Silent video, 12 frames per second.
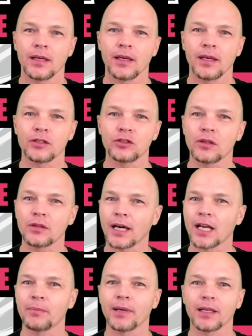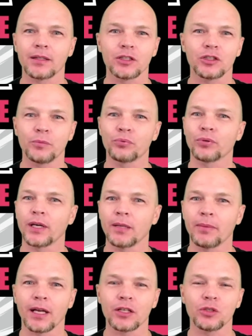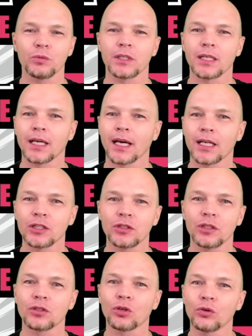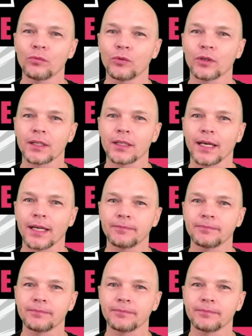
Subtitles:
And she thought about this, she prayed about it, she went to God and she told Mordecai,